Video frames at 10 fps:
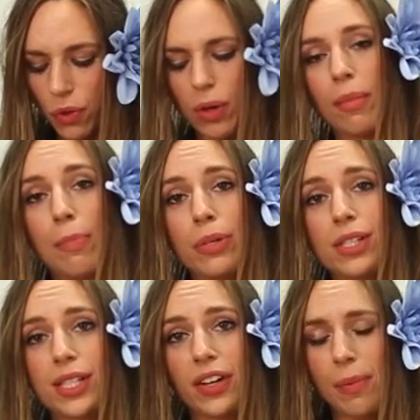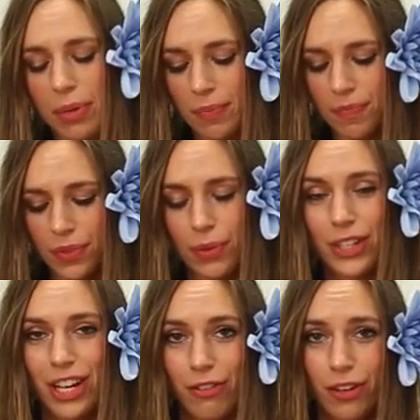or maple syrup,
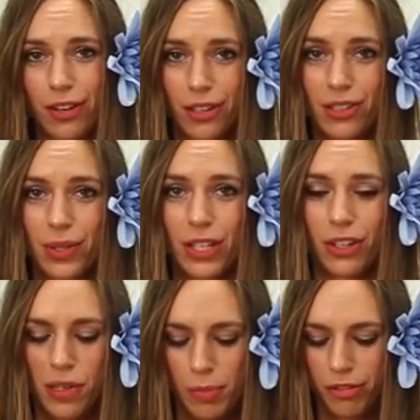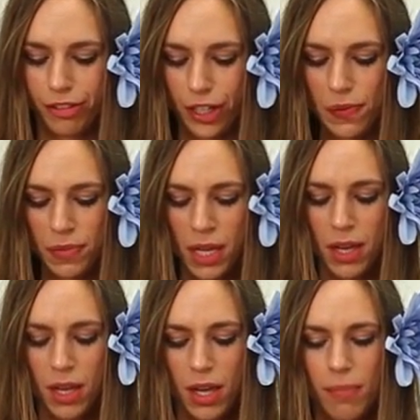whichever sweetener you prefer.
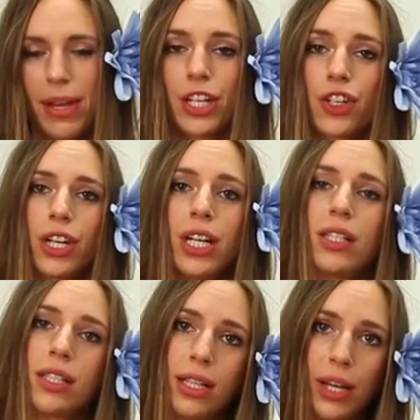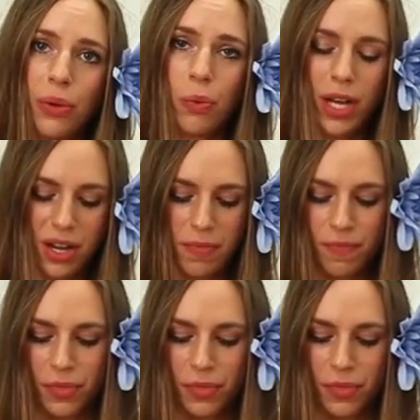Make sure it is a liquid one,